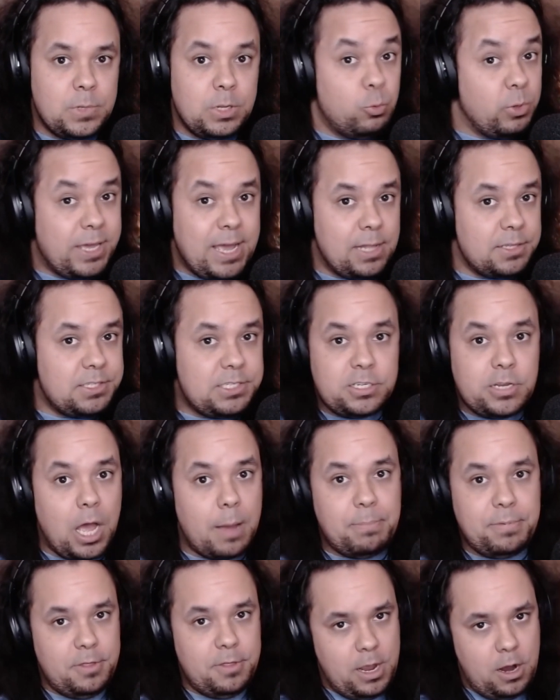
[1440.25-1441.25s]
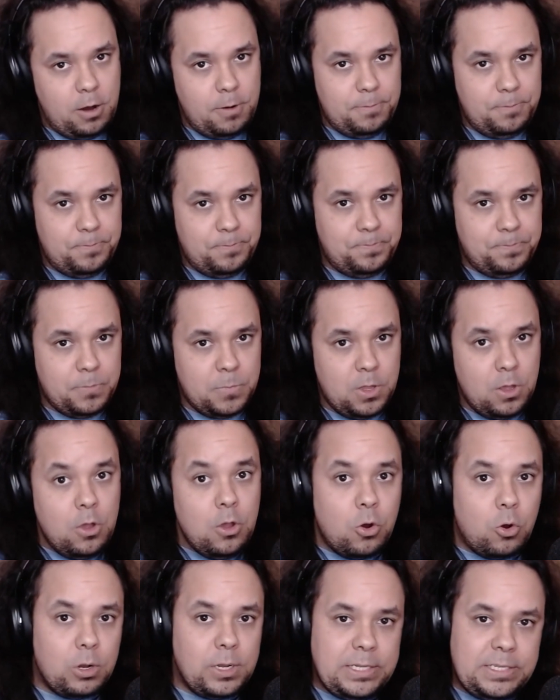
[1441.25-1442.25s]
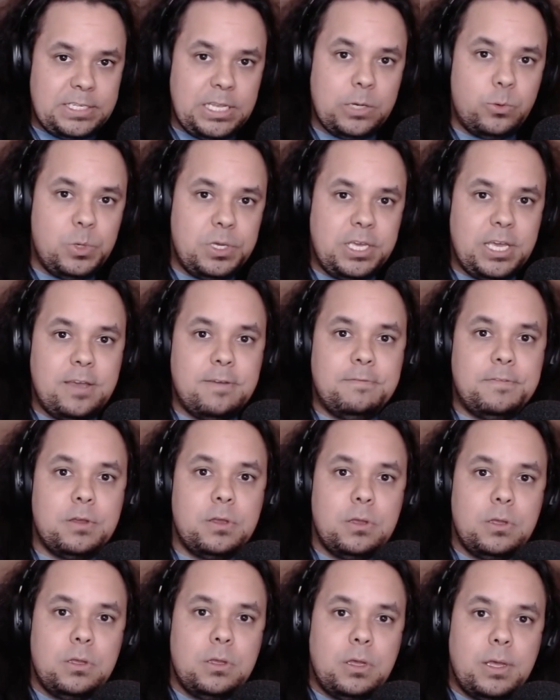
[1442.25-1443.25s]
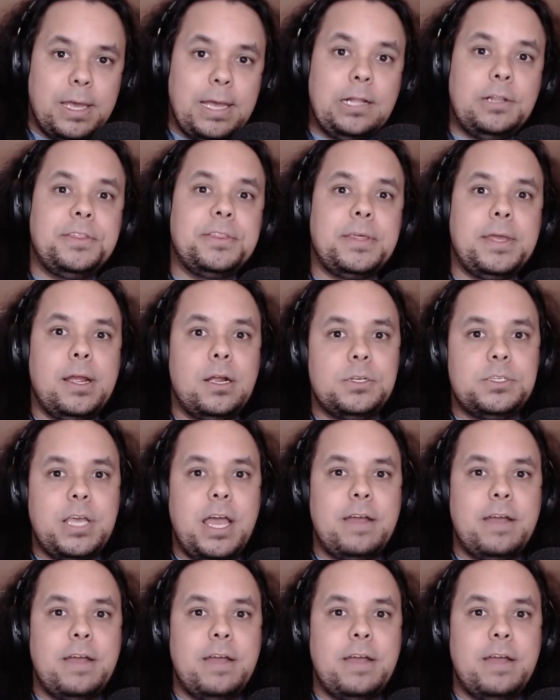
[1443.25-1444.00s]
We can't stop there. Or let's say we give healthcare